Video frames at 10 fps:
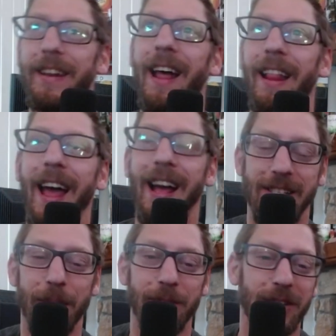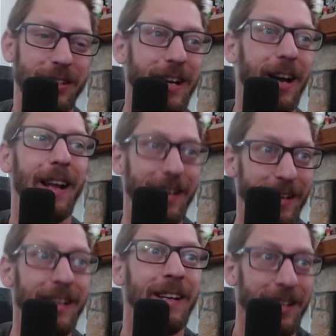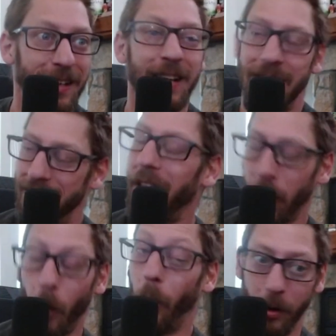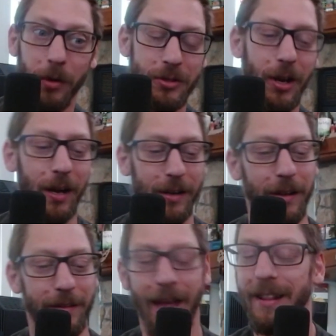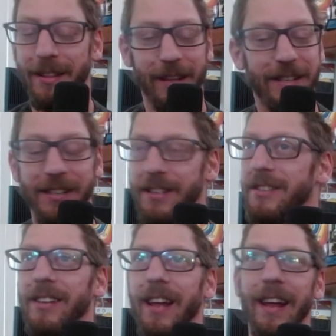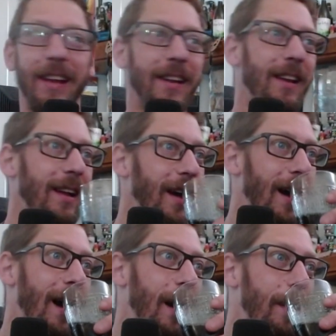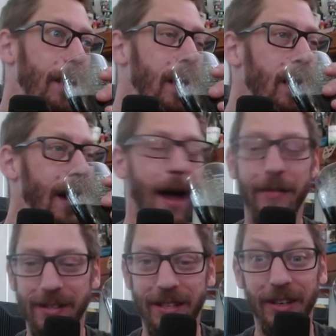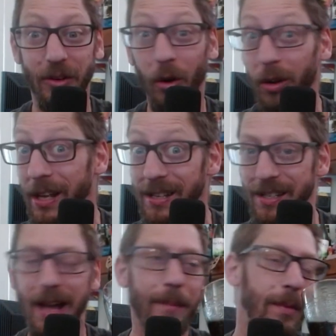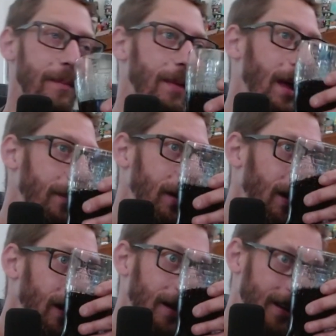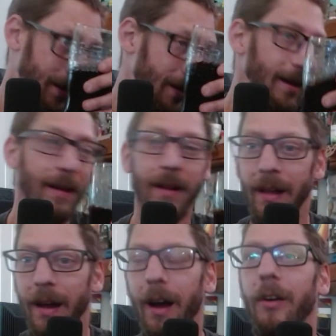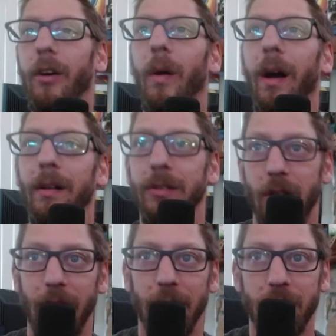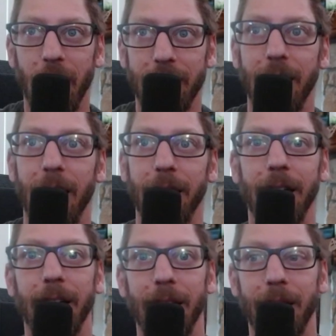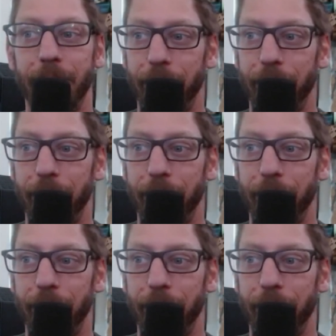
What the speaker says: that last sip, just got like Oreo chocolate. This is insane. Haven't seen the cookies yet, but maybe I'll go out and try to track down a